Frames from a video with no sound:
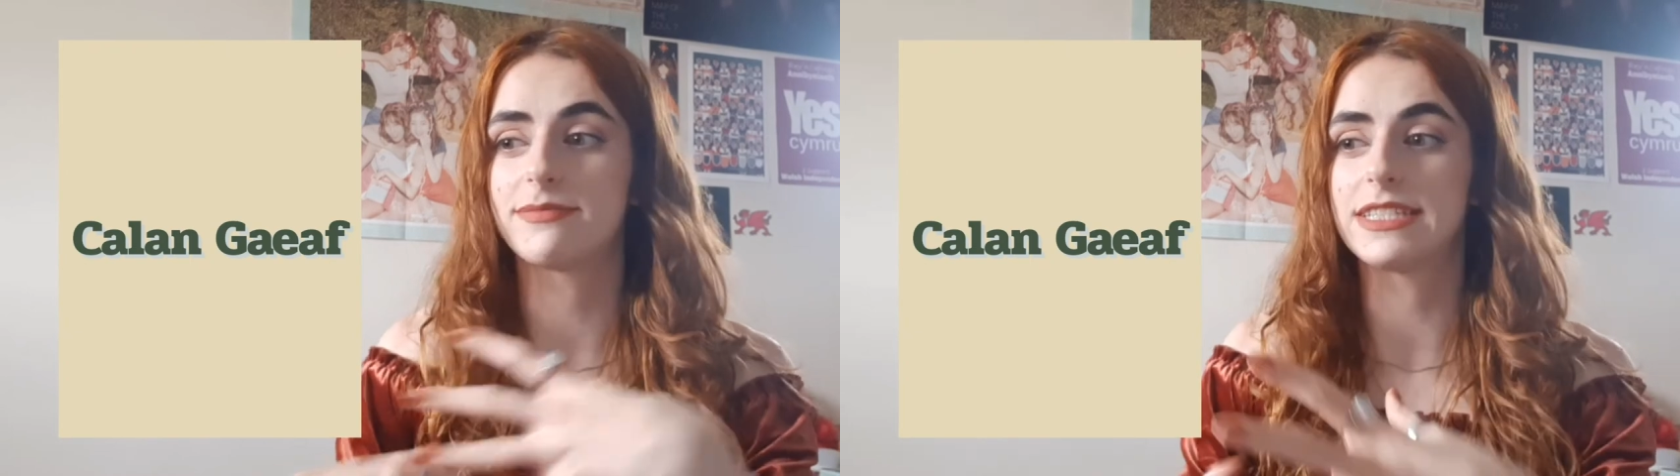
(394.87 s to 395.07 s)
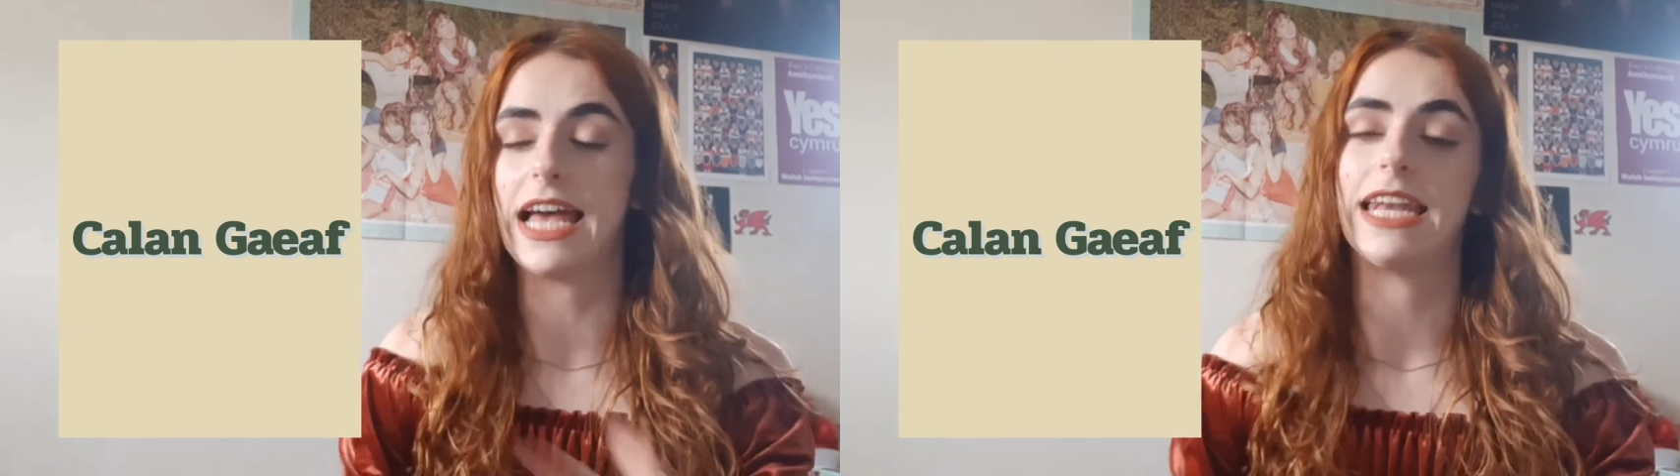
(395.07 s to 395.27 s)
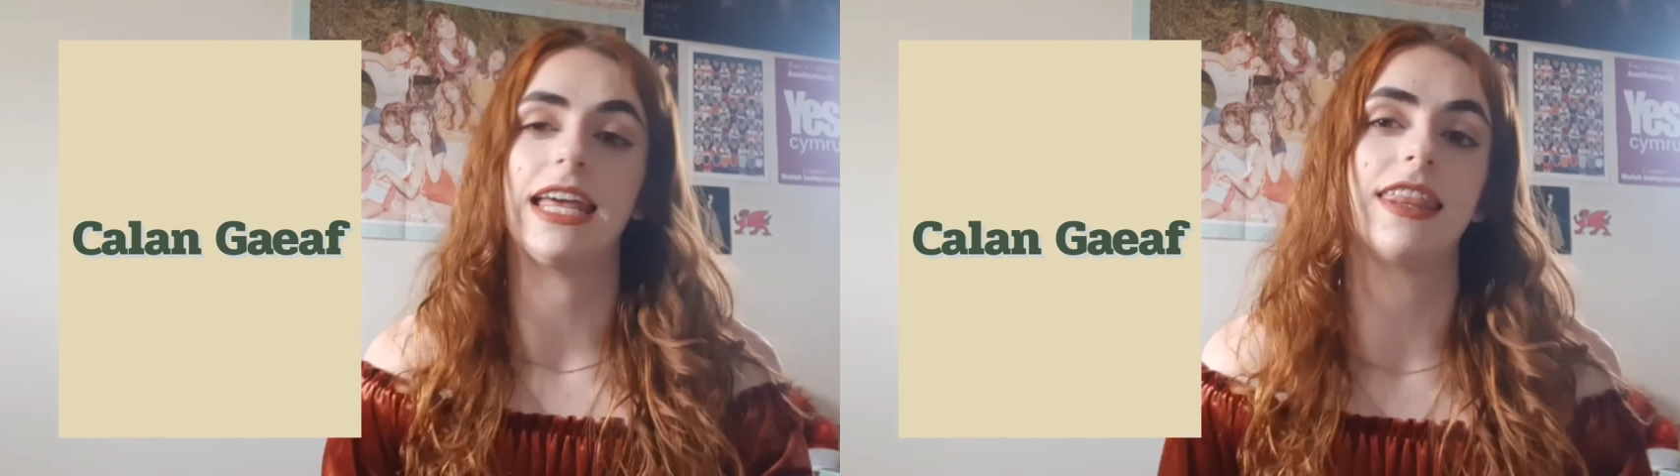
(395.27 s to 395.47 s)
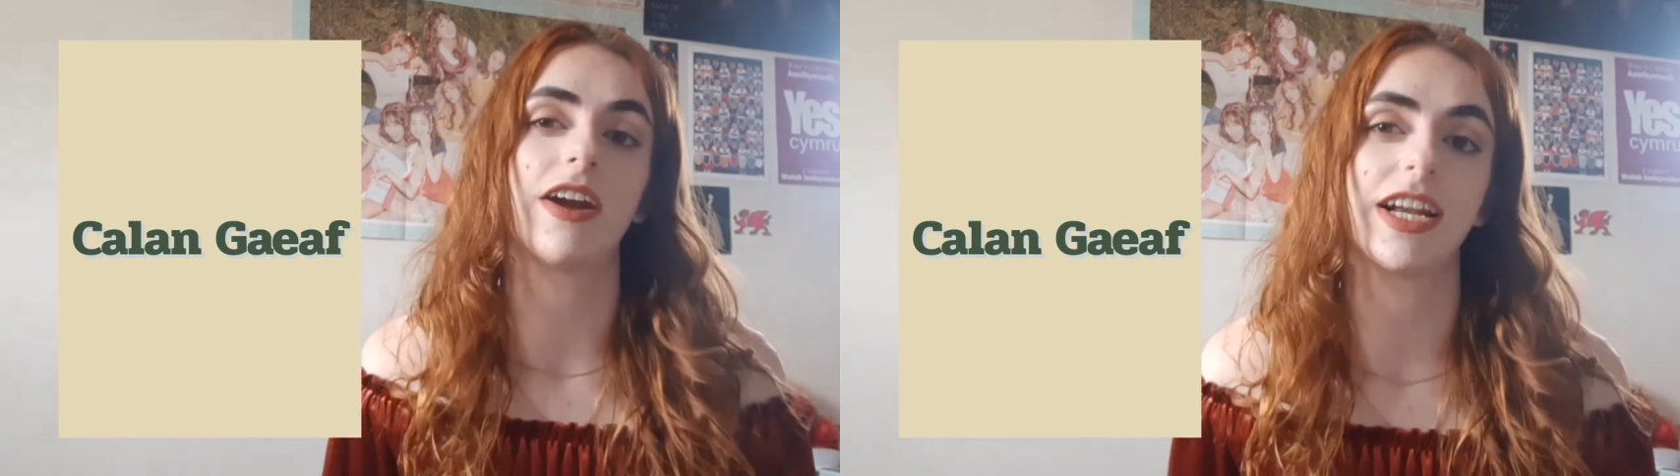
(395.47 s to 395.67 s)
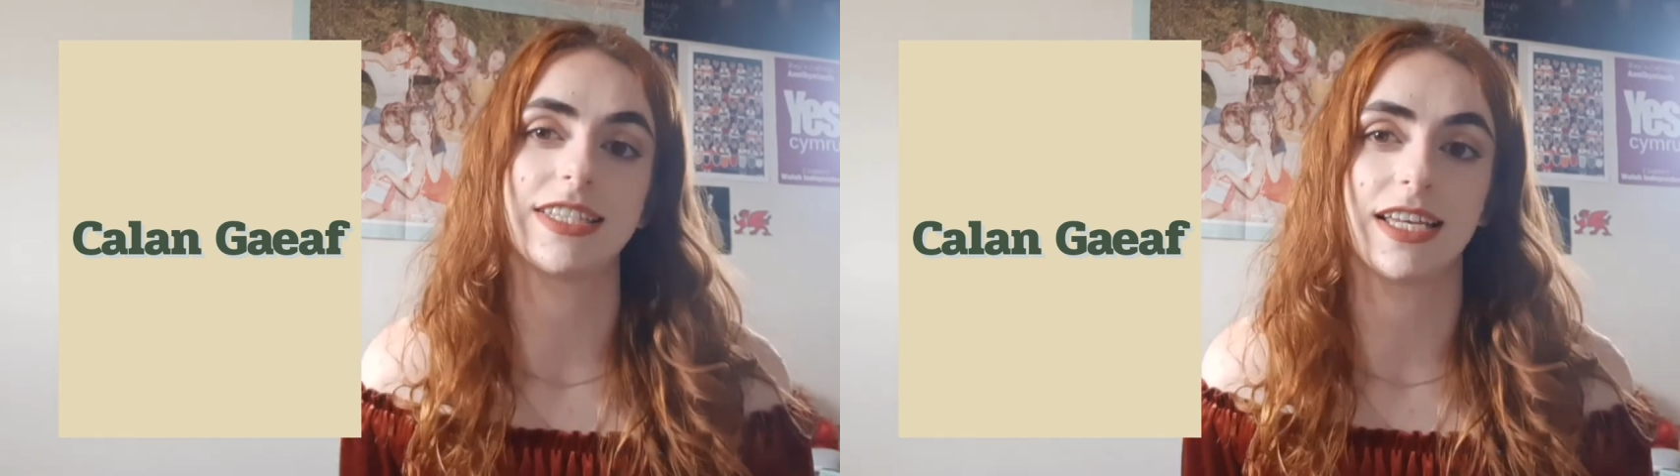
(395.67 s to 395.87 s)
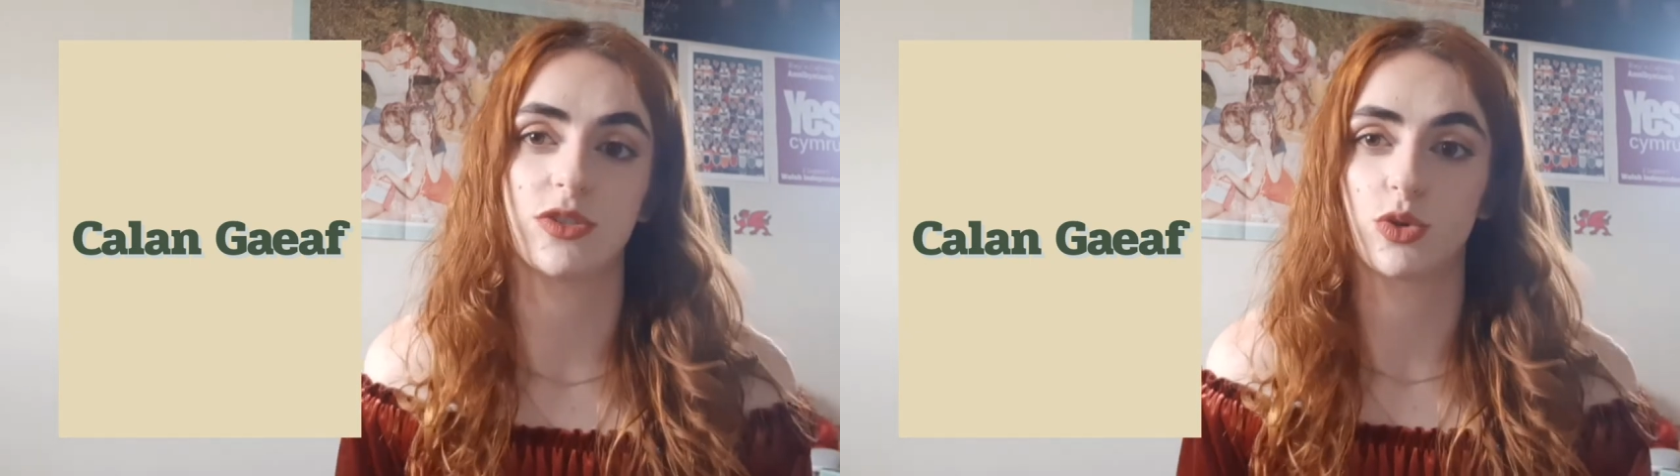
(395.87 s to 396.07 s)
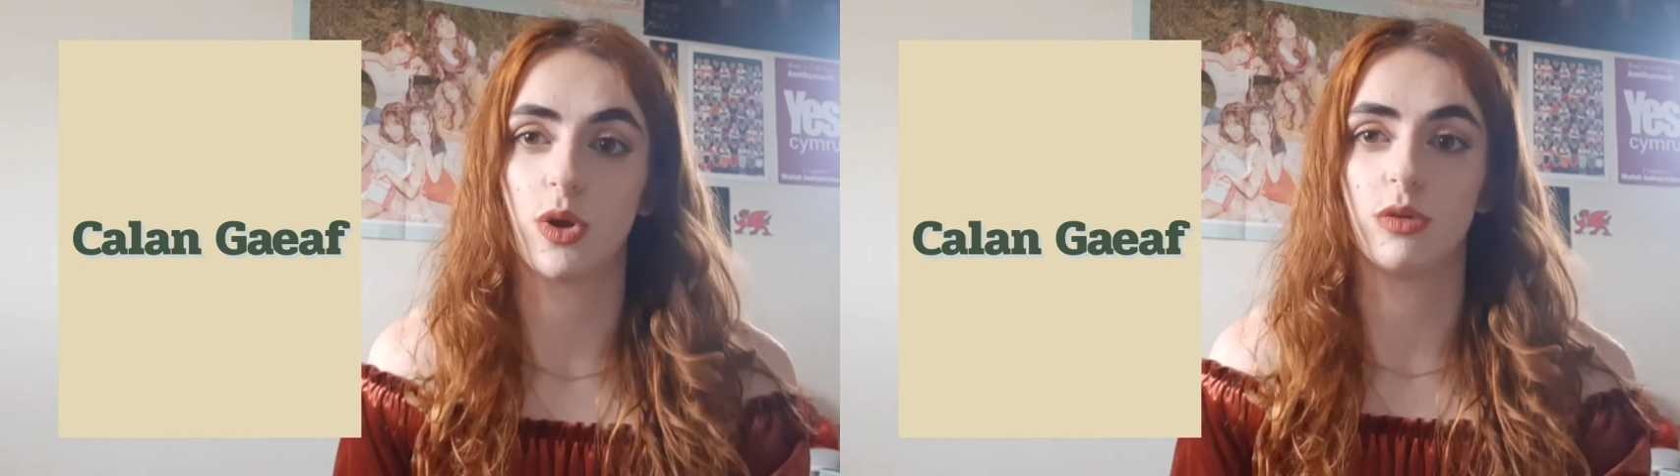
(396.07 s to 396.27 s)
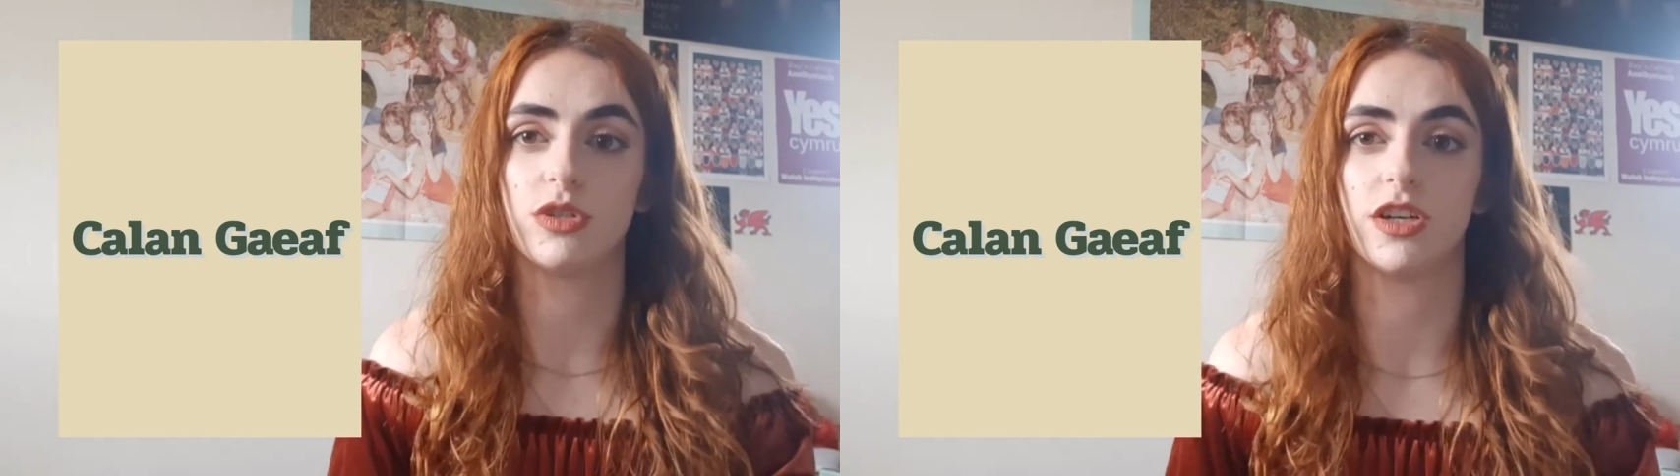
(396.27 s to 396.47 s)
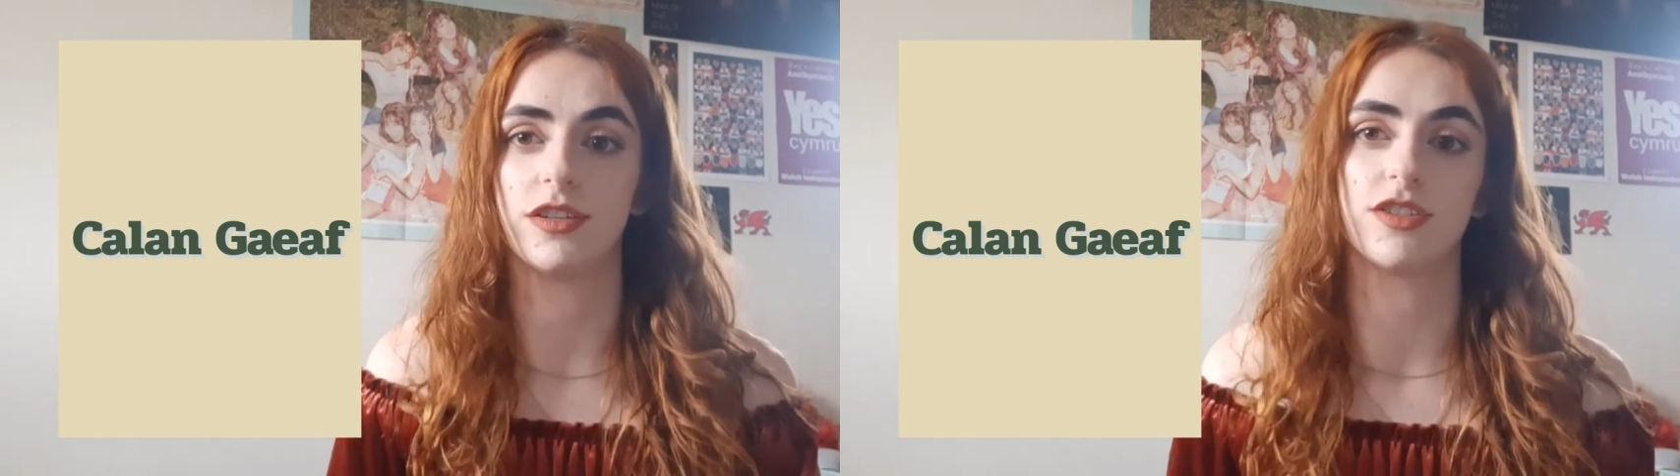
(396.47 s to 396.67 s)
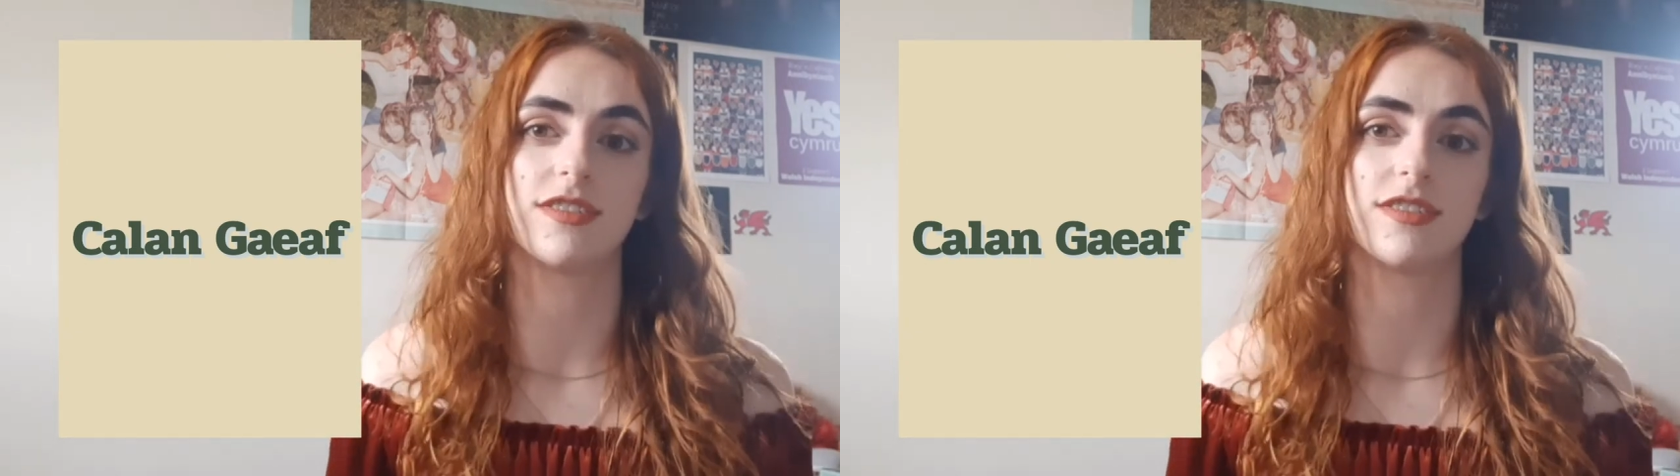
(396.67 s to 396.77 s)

sat near their ancestral altar,